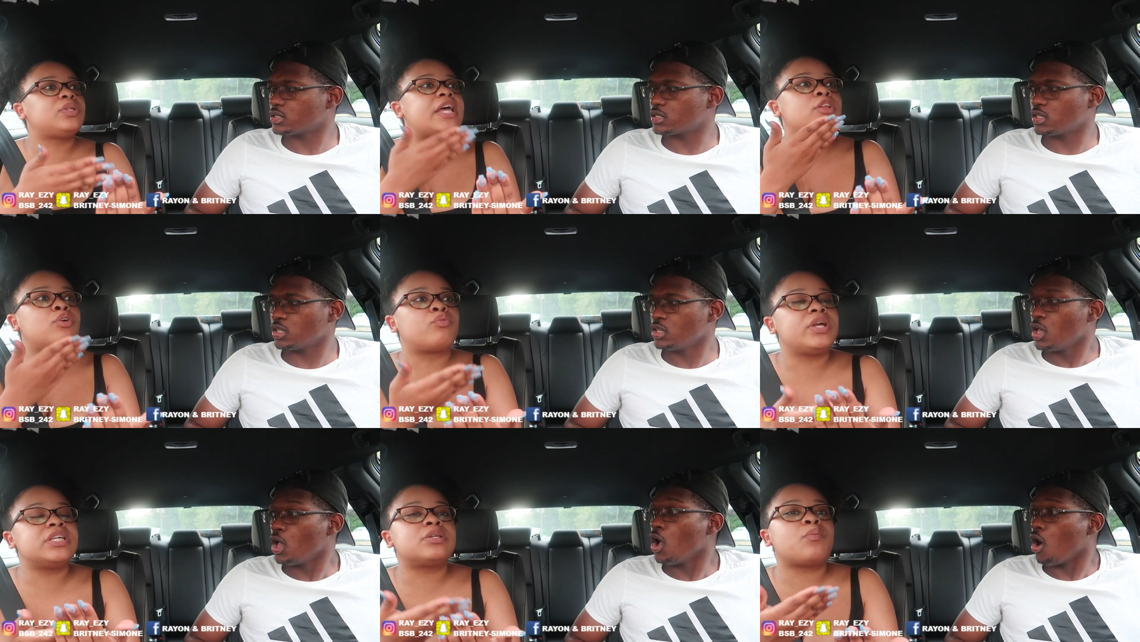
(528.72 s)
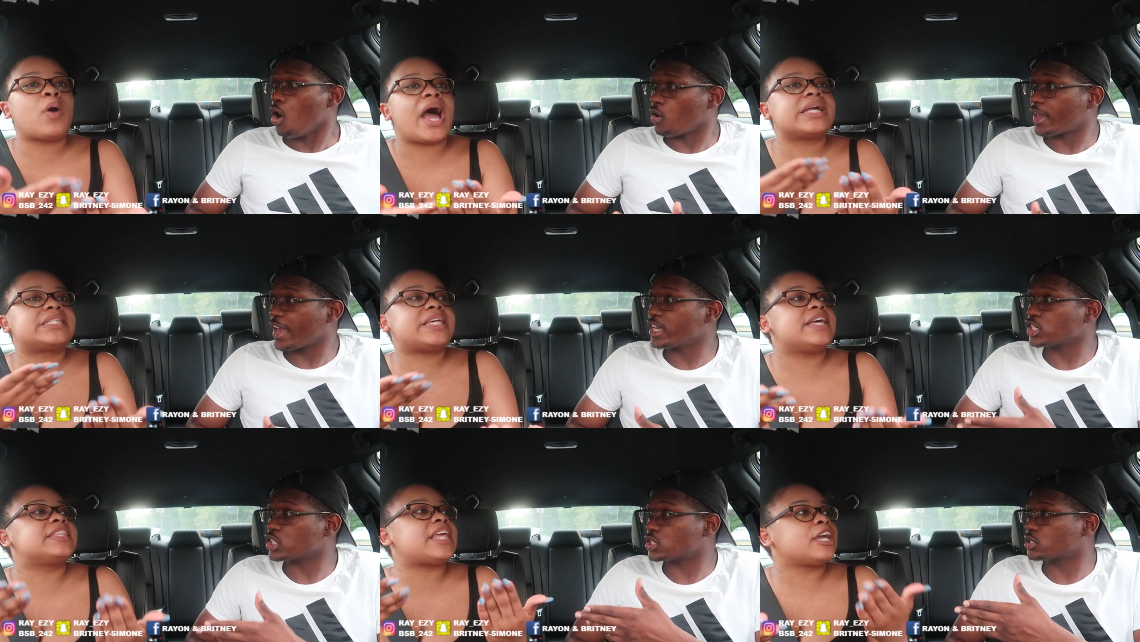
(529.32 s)
Speaker 1: you that the reason why
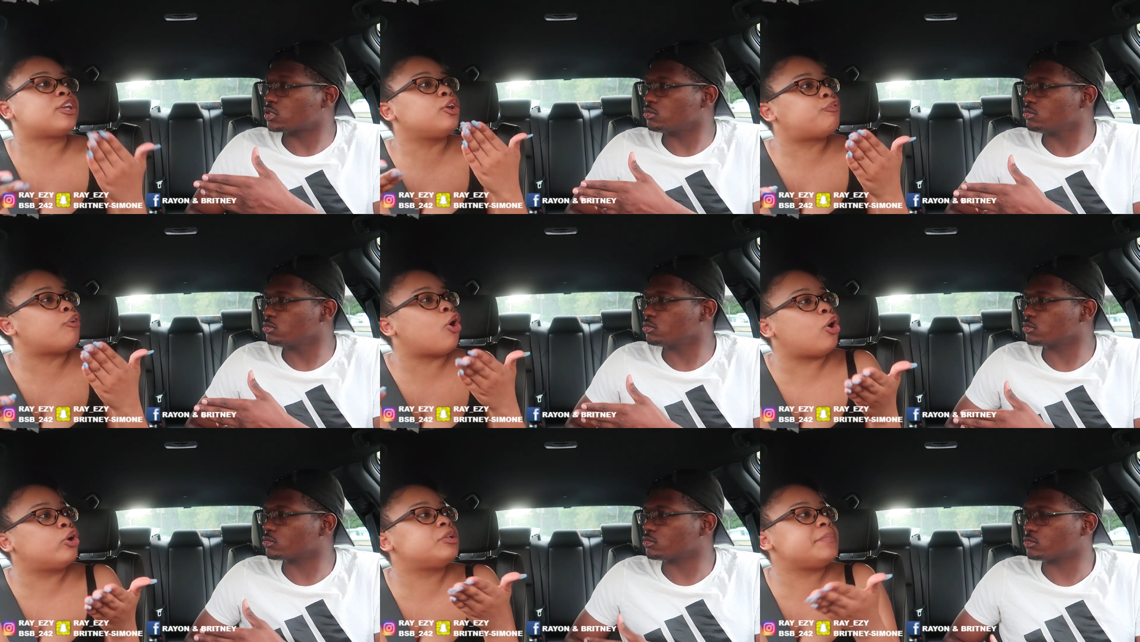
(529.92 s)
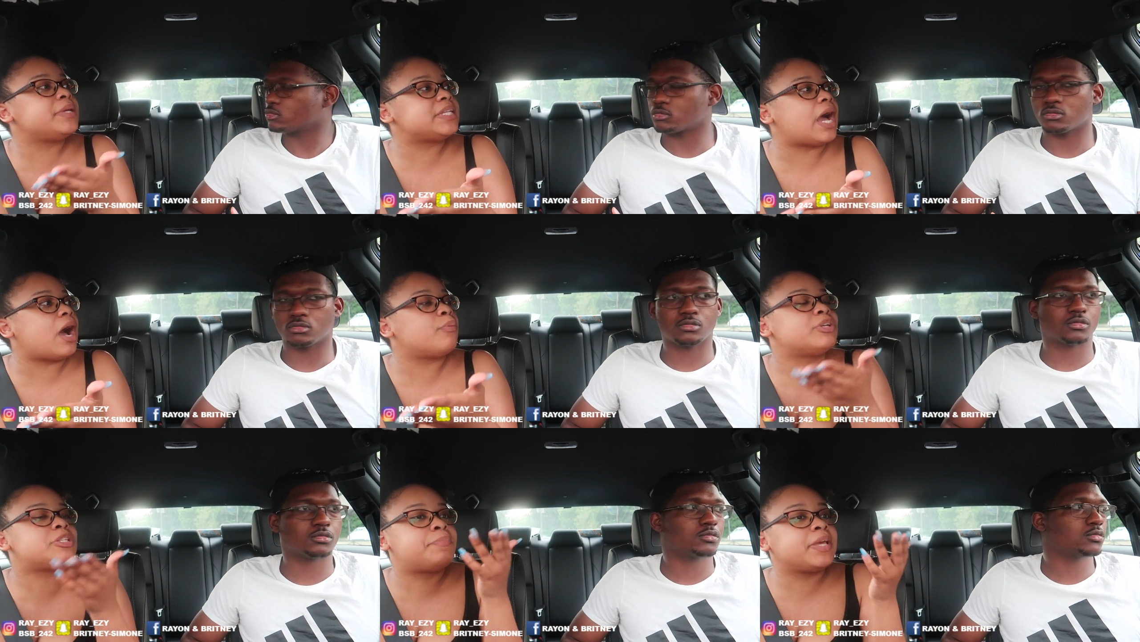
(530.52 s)
okay. I said thank you for holding me
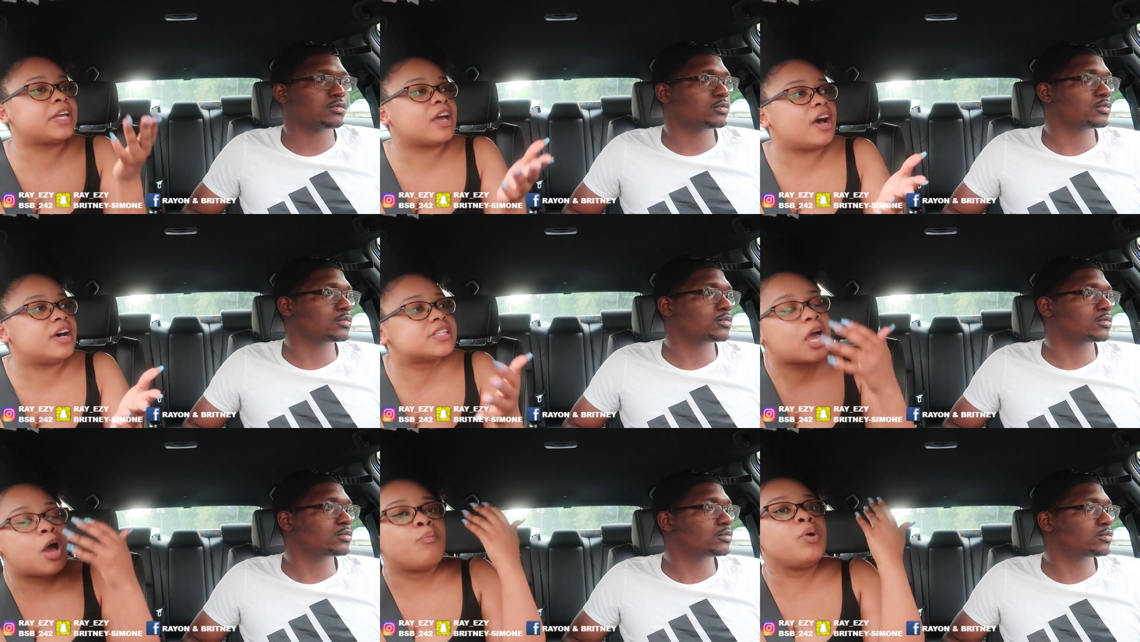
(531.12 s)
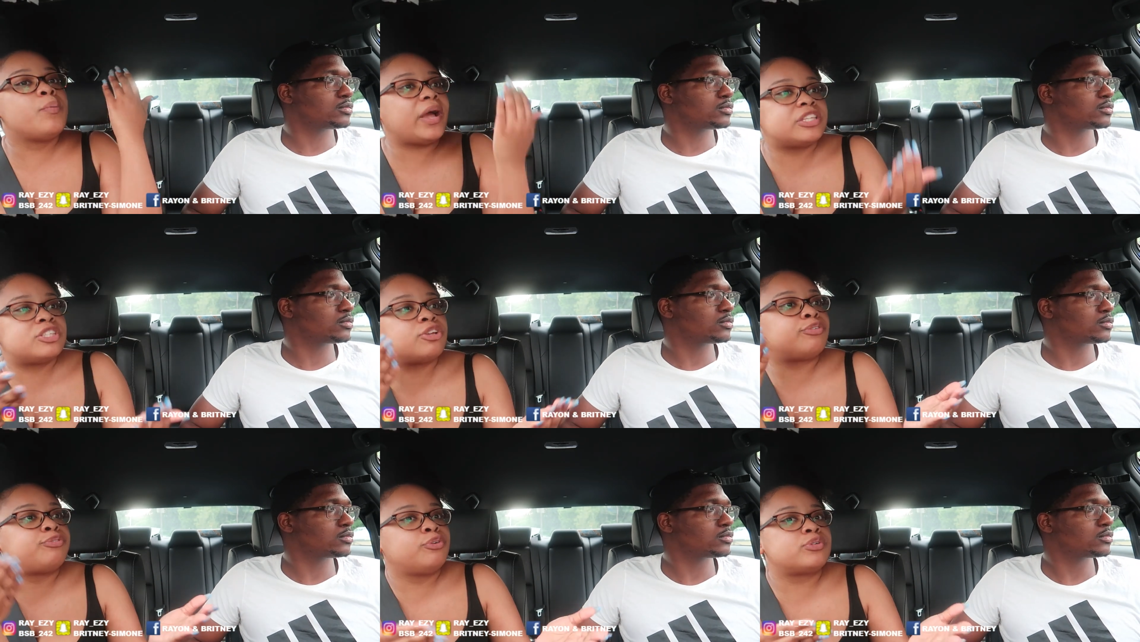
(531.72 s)
down was because we
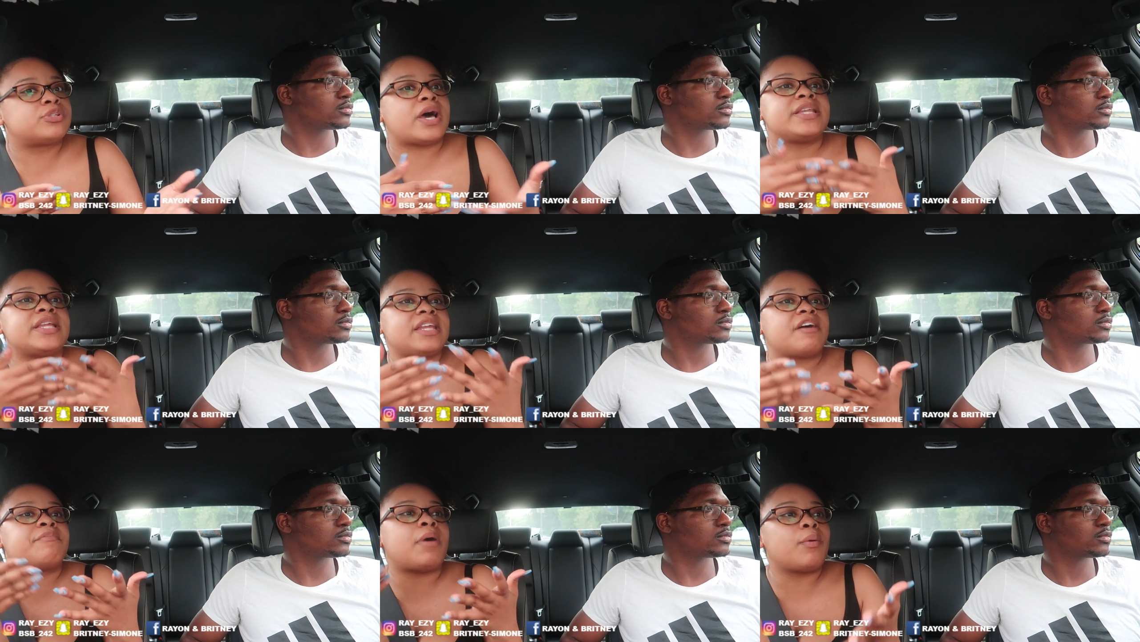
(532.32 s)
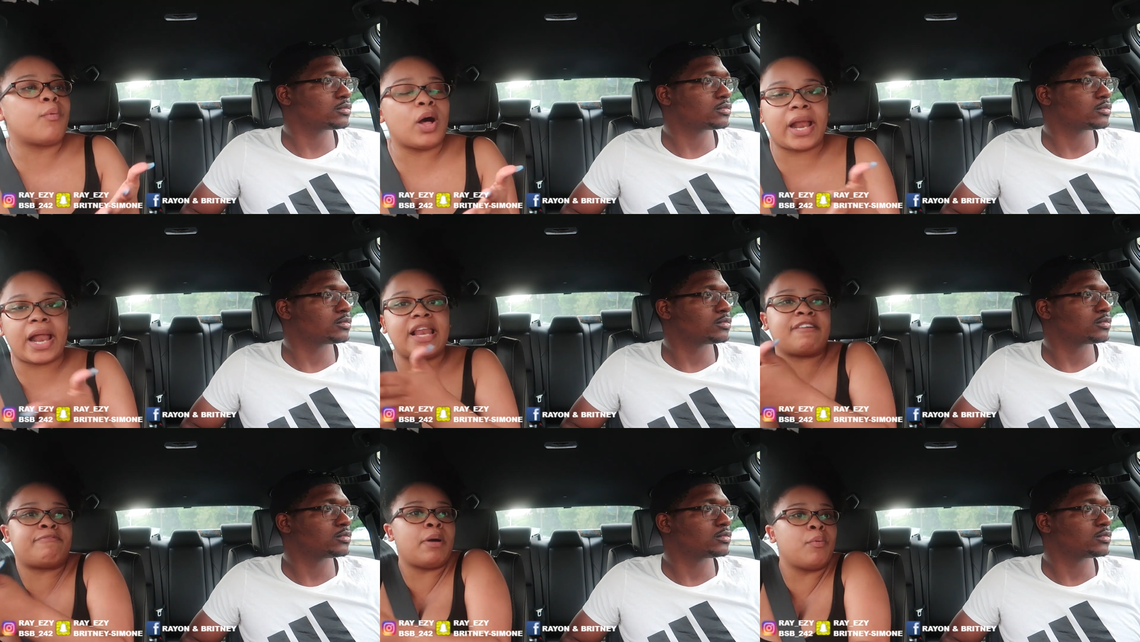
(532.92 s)
went to the food, so I didn't have my wallet.
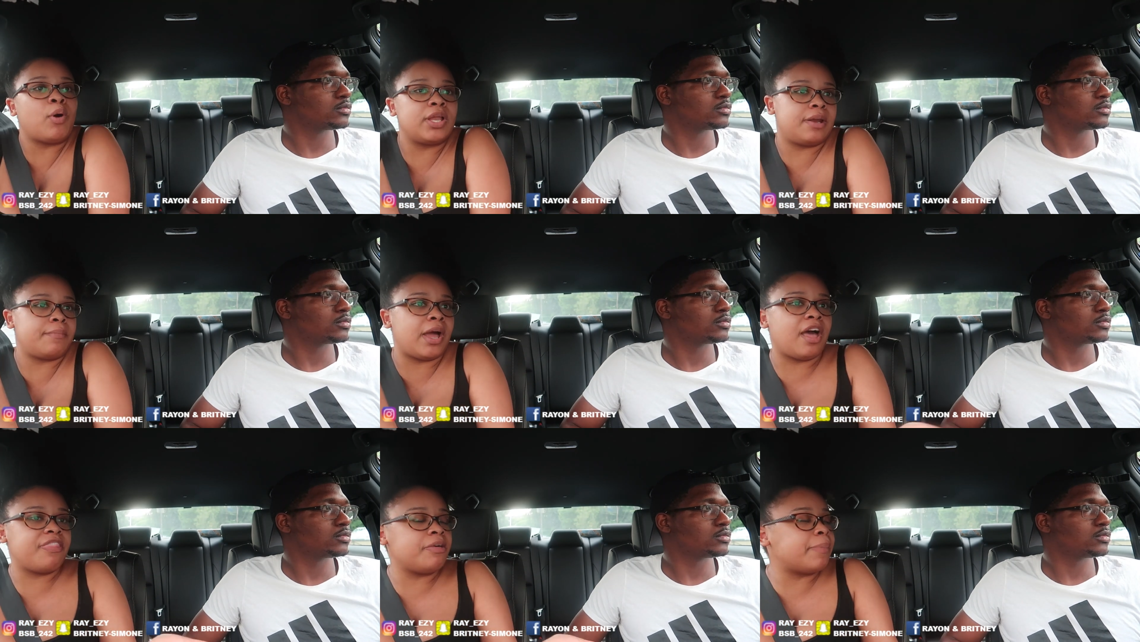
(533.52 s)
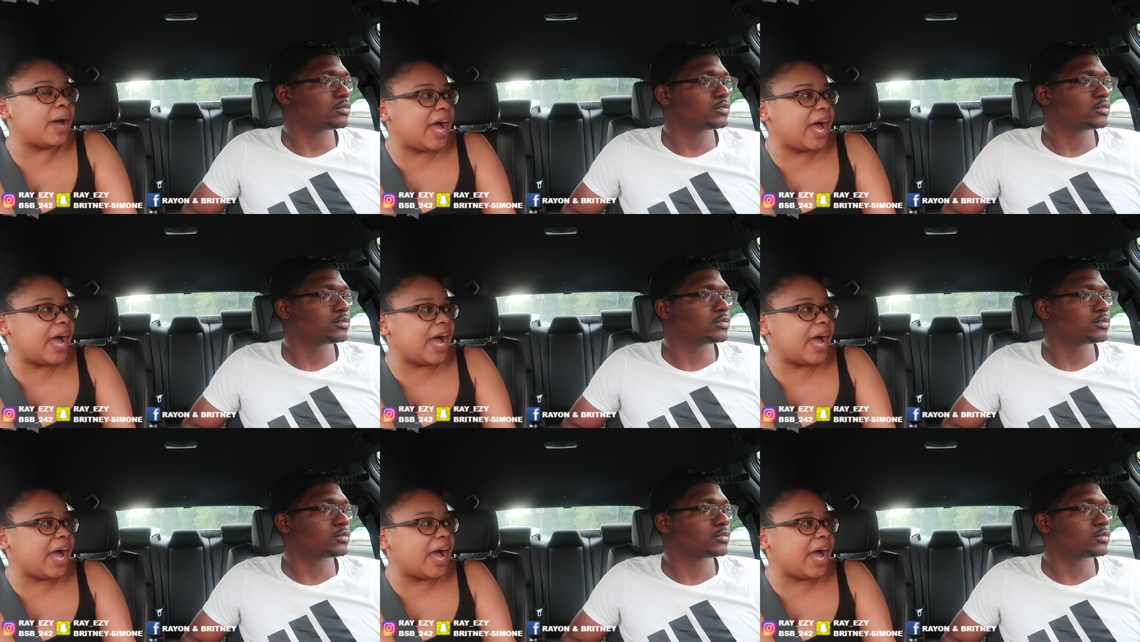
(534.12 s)
I left my wallet in my other